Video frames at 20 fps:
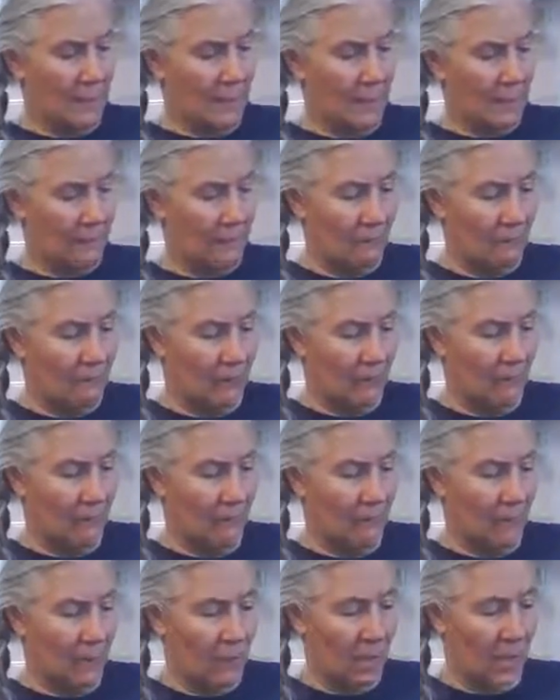the
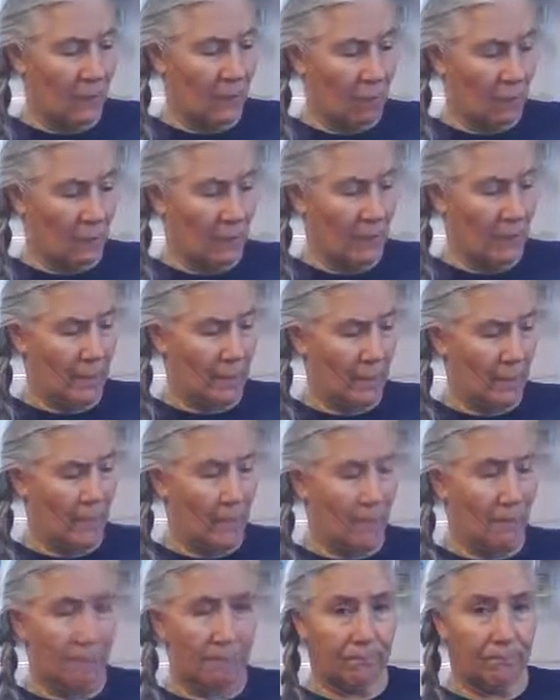evil eye will touch
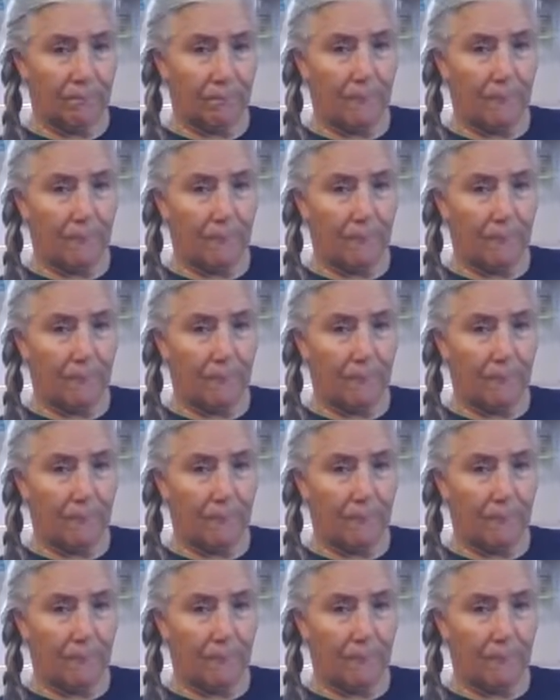them.